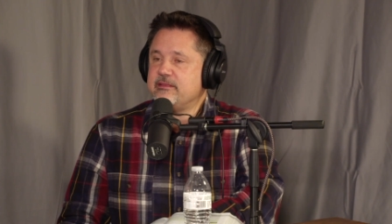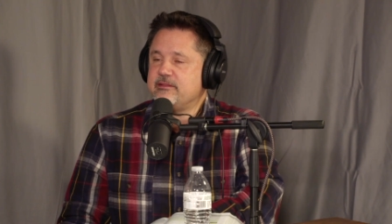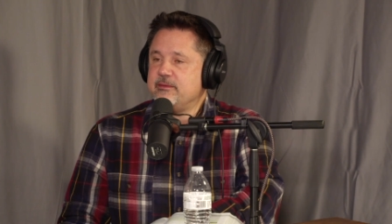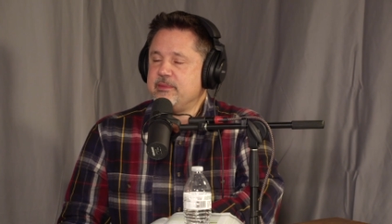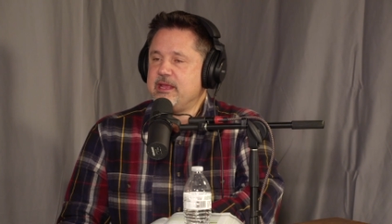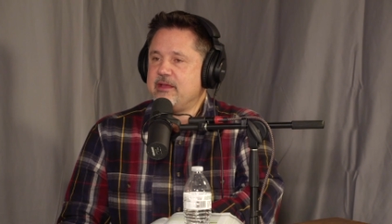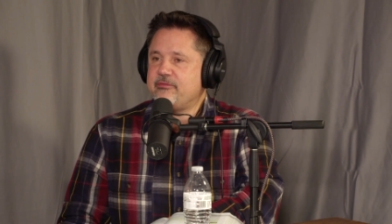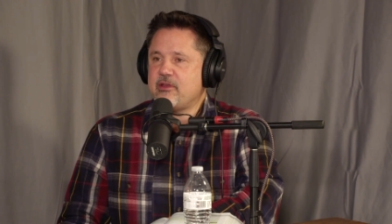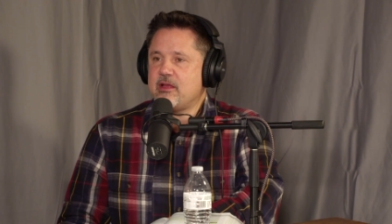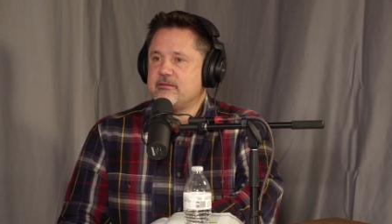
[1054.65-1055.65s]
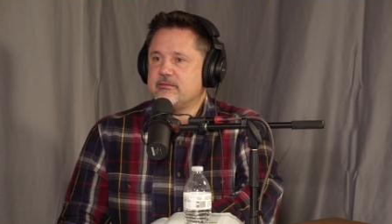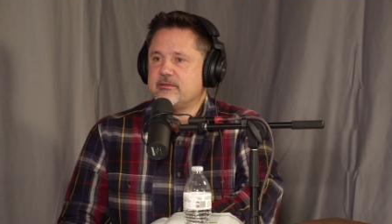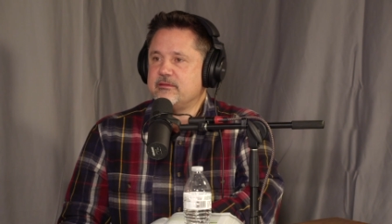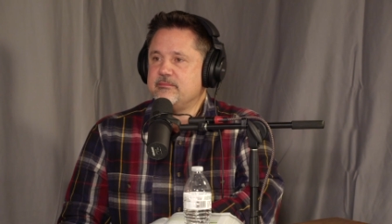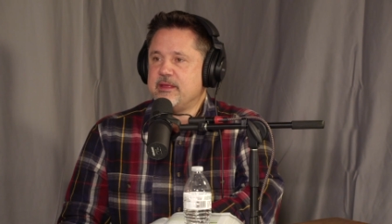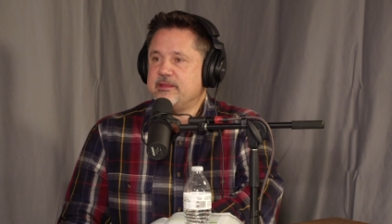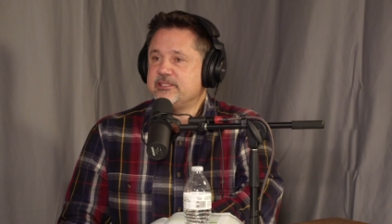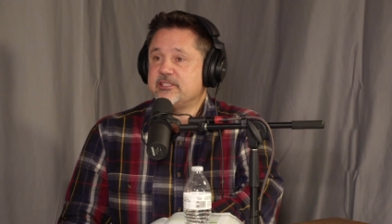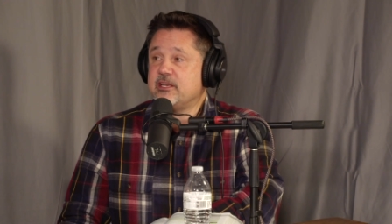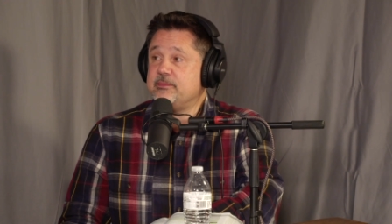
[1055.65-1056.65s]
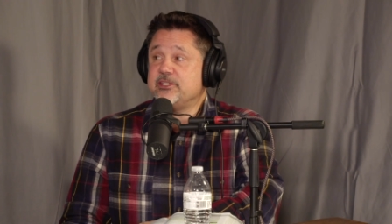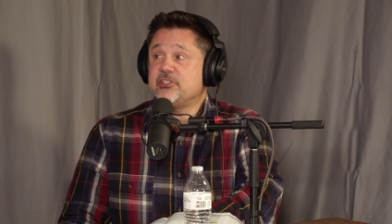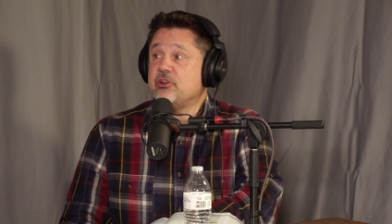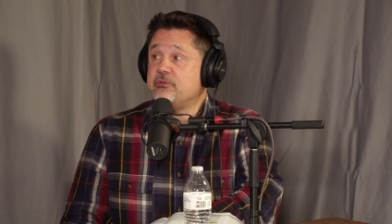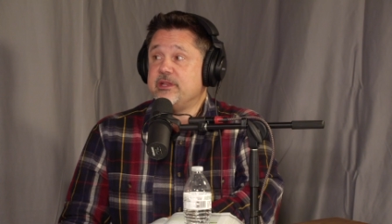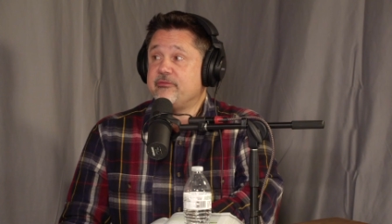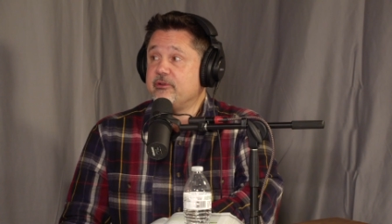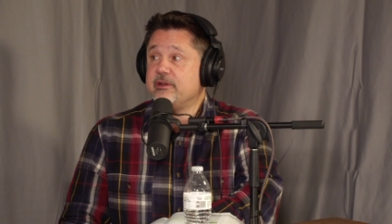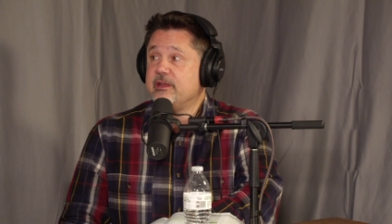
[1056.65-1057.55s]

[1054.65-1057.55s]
to me, I thought, man, this is going to be so different.